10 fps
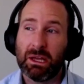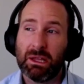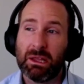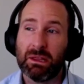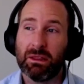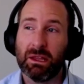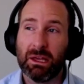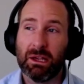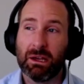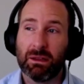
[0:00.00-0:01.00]

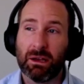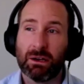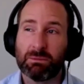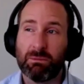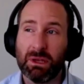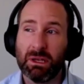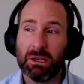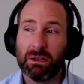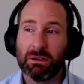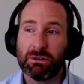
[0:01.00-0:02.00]
there has
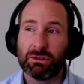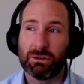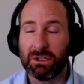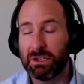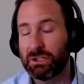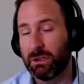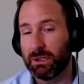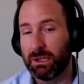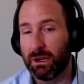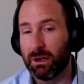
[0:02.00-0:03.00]
been
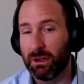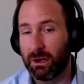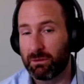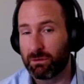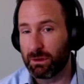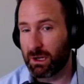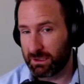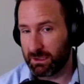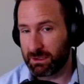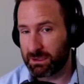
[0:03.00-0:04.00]
traditionally a lot of reluctance